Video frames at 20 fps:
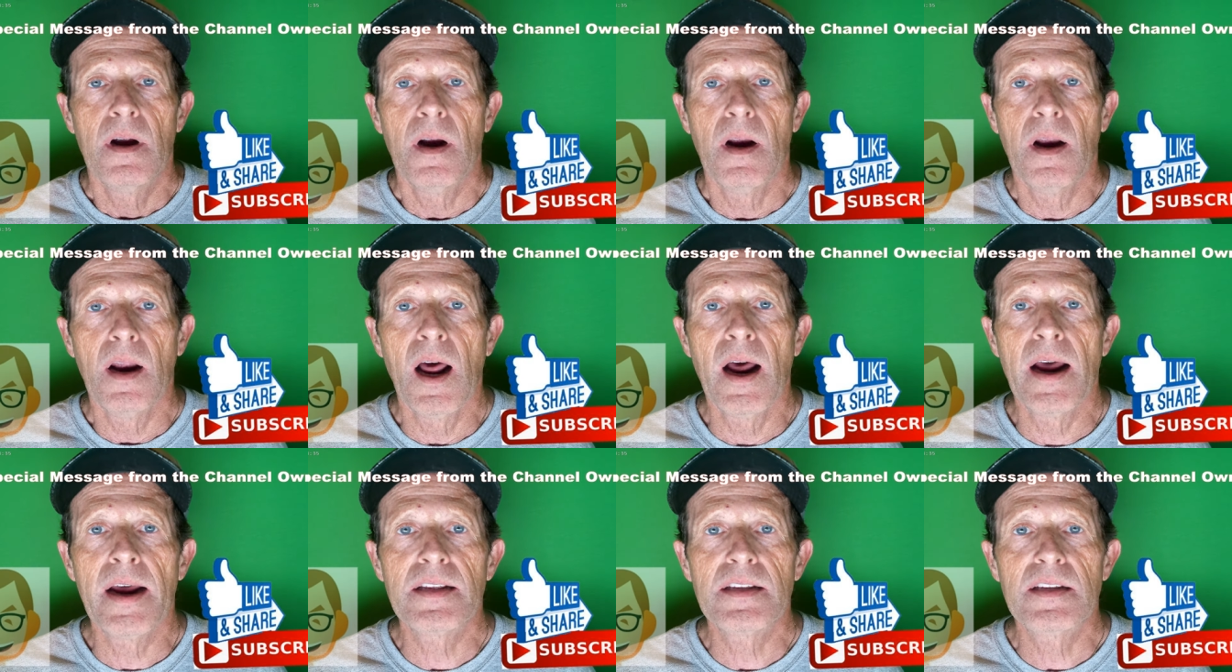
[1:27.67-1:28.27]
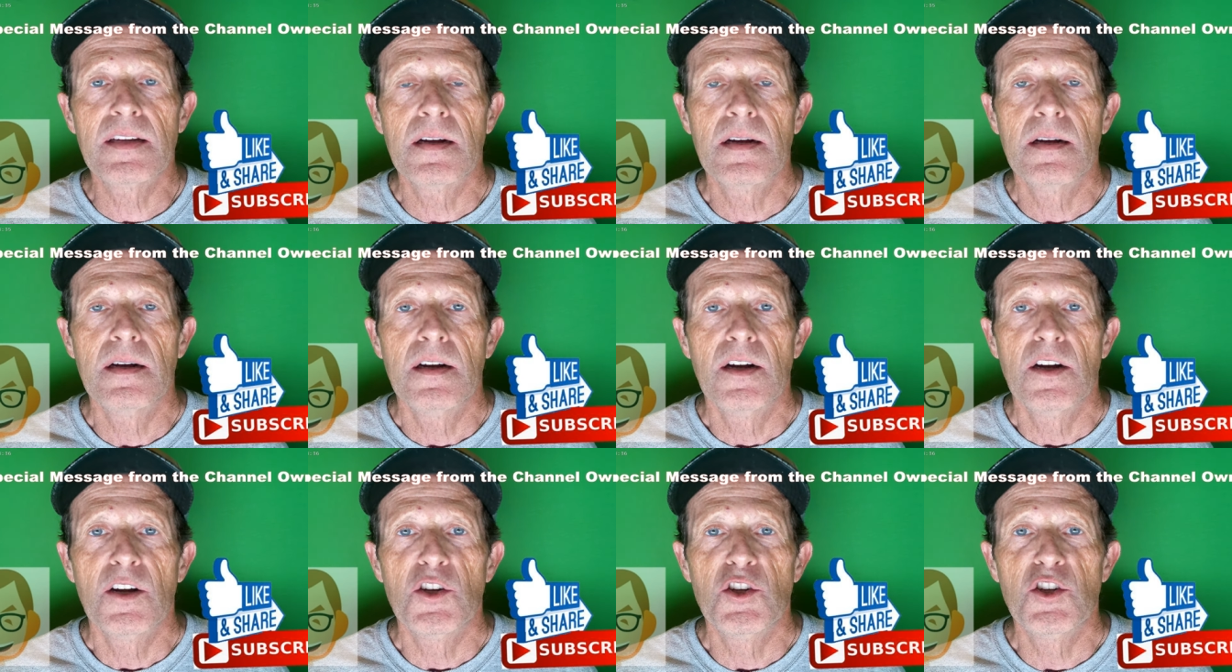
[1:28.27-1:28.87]
liked,
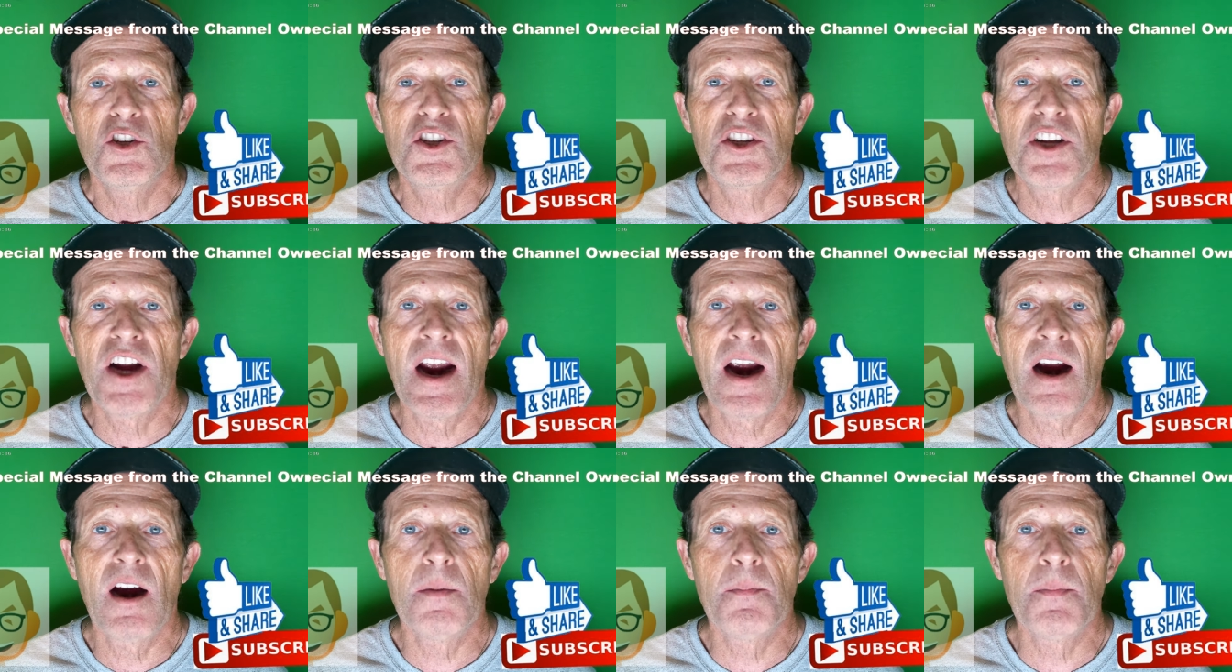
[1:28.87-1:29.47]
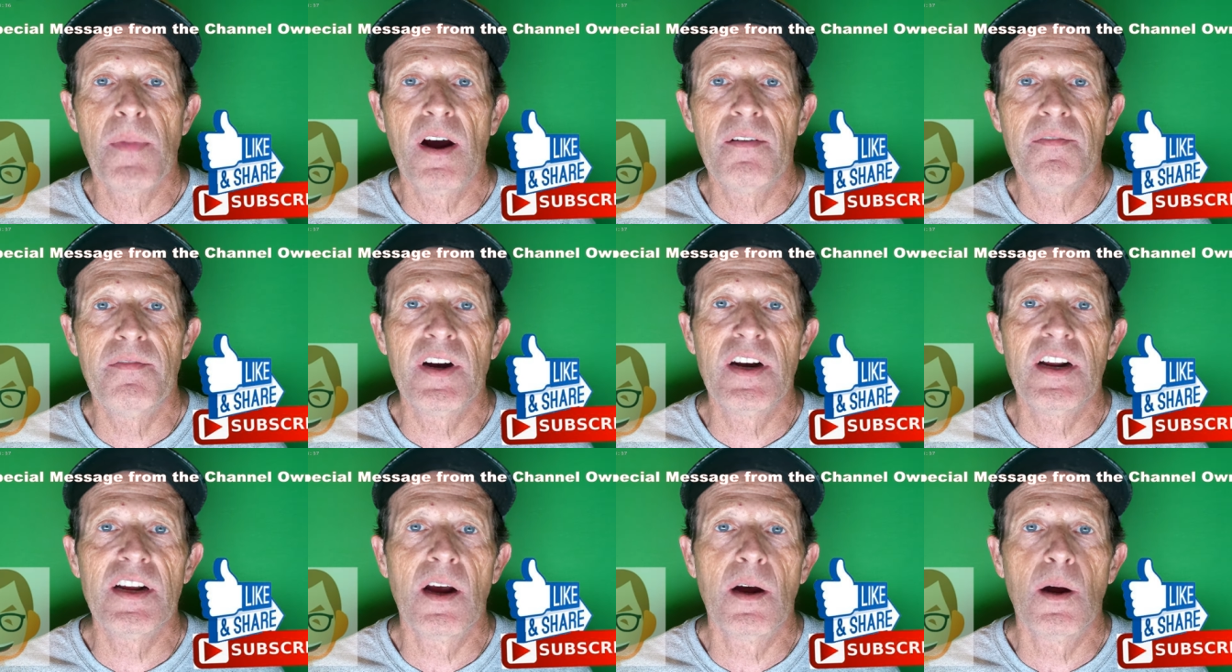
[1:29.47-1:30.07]
shared my
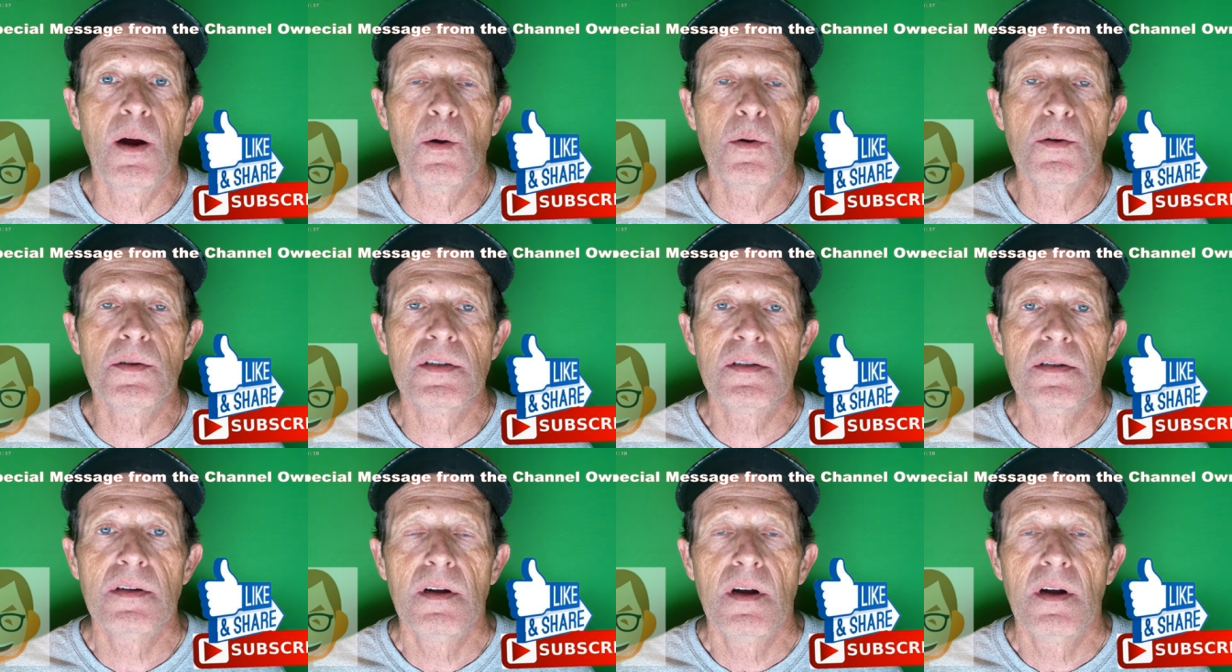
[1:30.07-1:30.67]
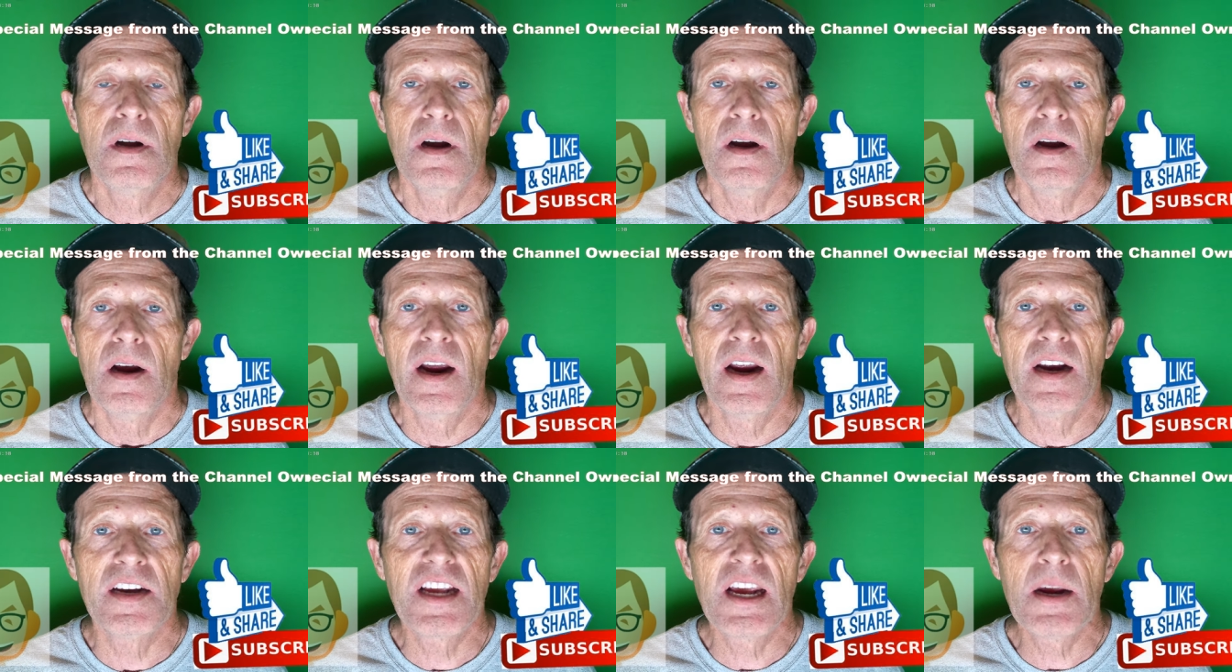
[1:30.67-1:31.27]
videos,
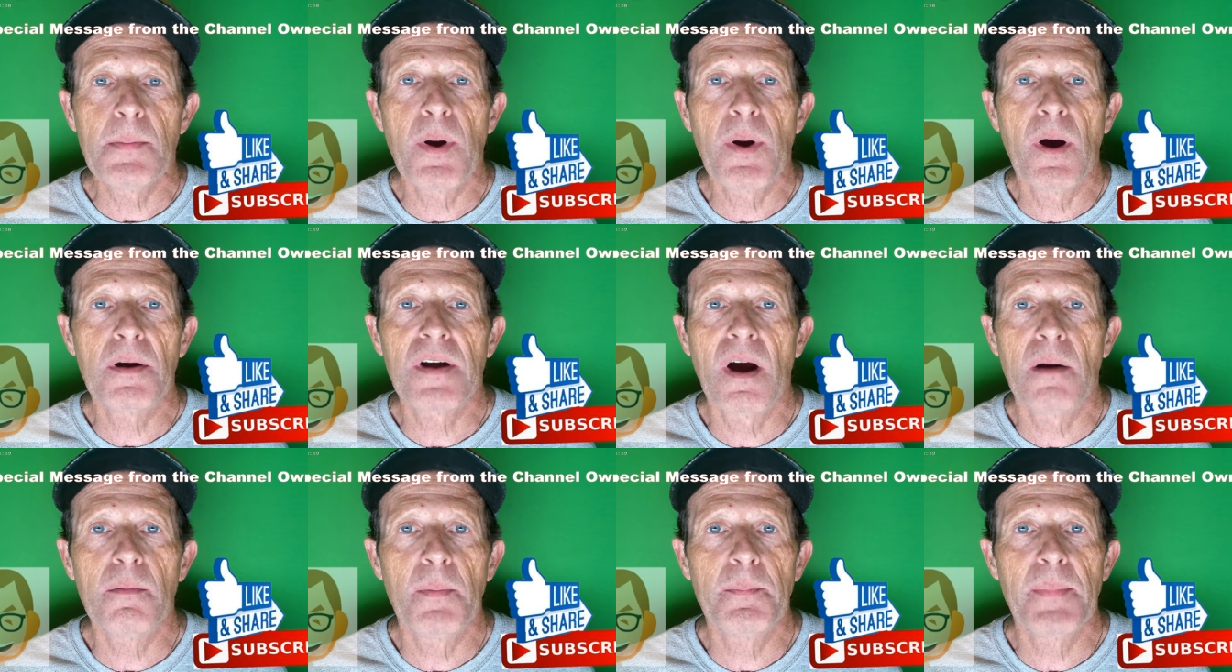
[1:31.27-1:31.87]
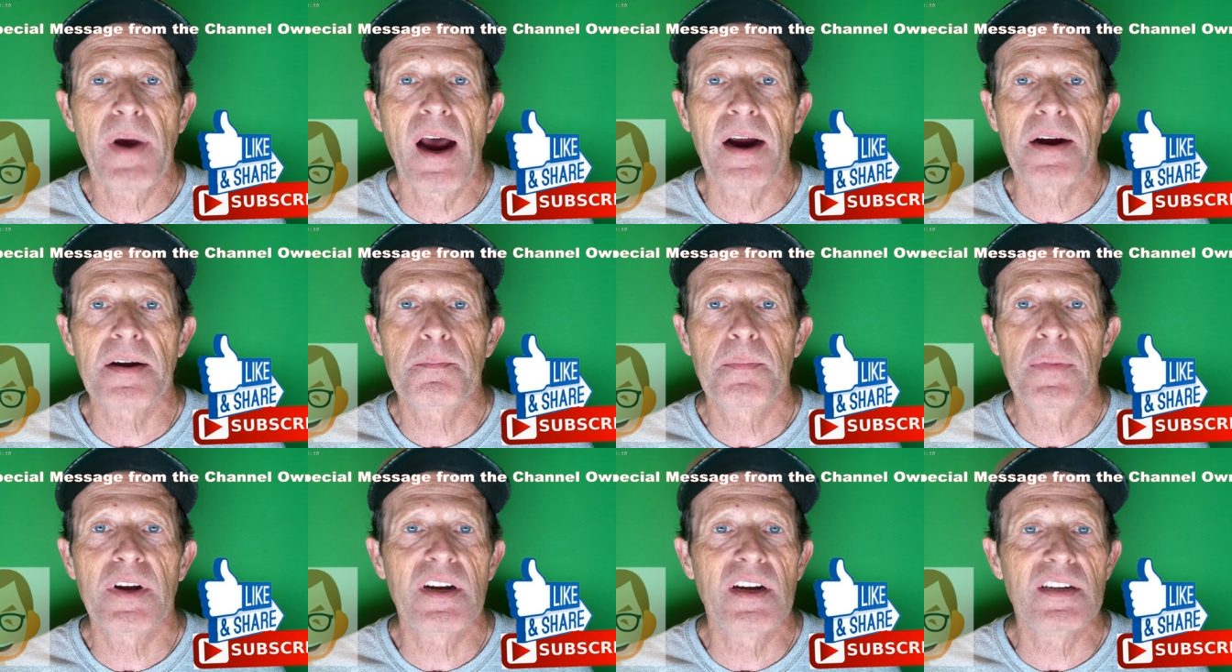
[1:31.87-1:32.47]
and keep on coming back
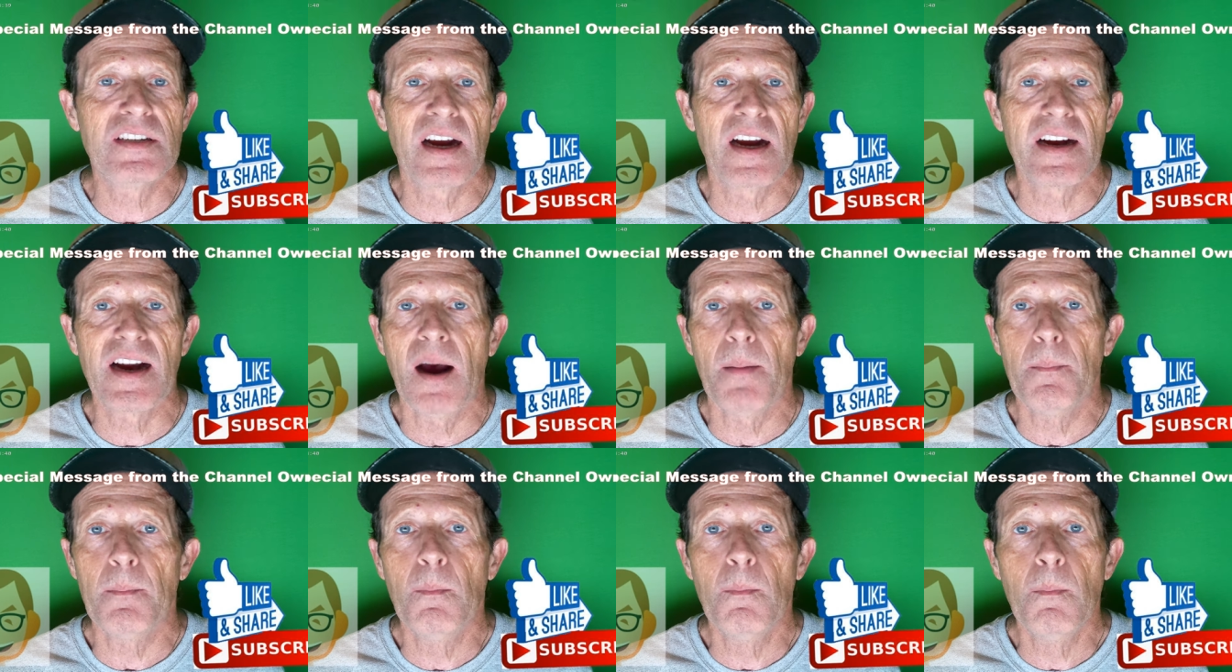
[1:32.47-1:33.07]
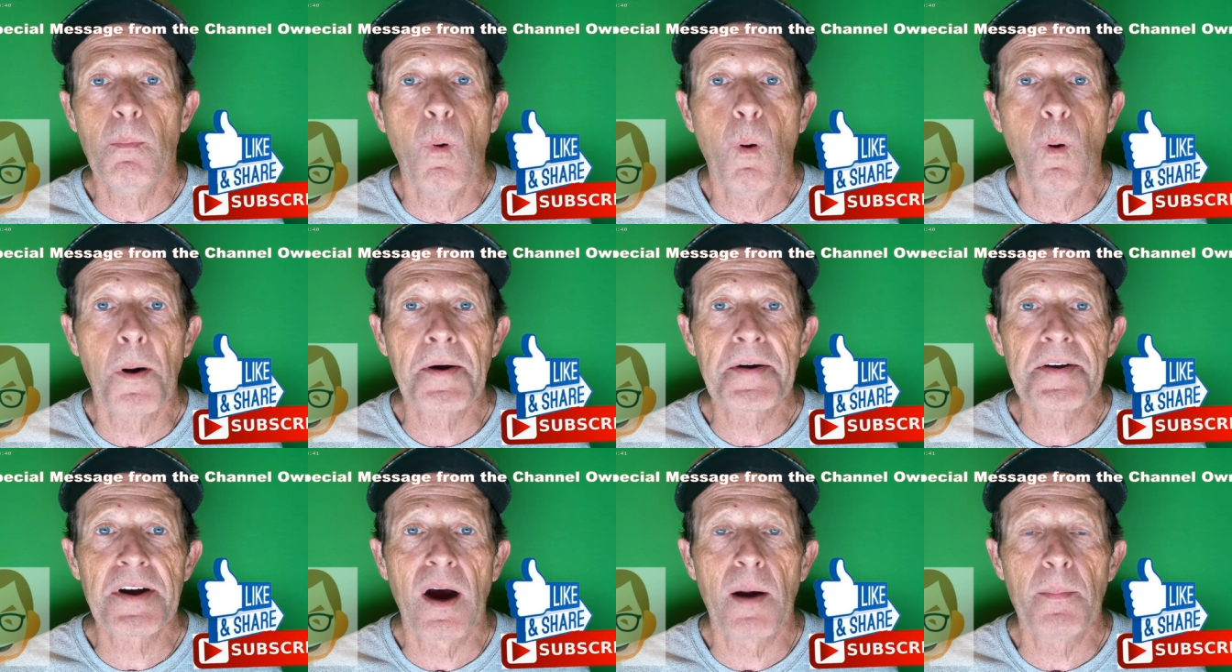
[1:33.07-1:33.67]
because I got
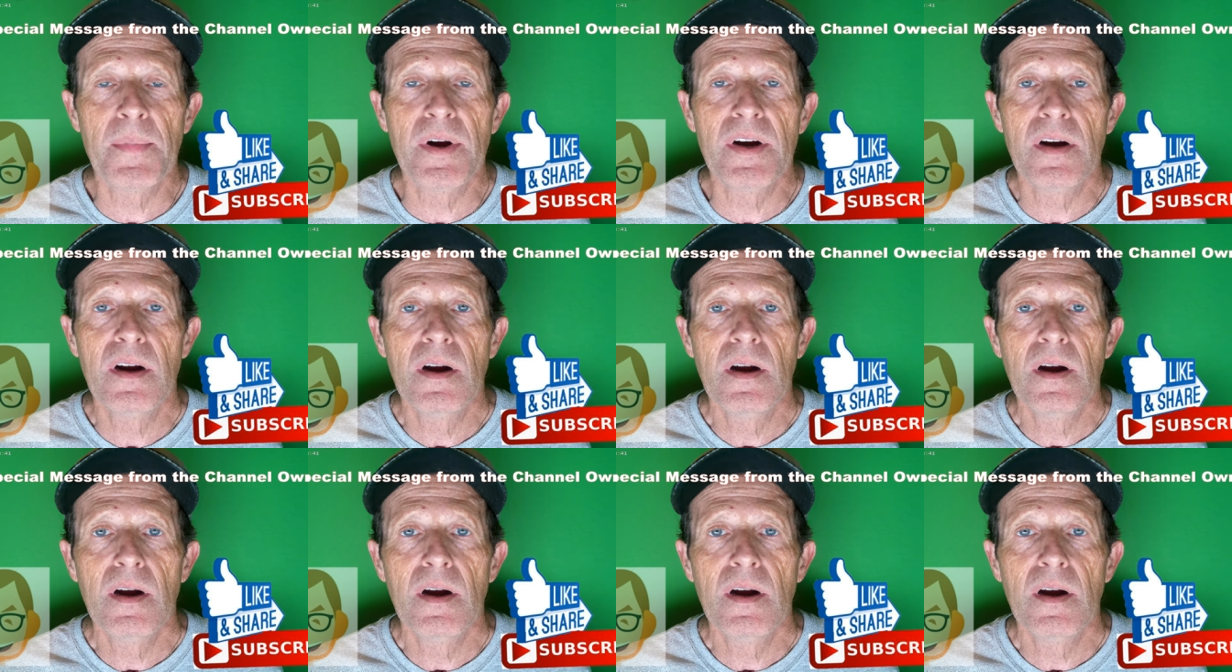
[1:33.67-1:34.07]
more coming.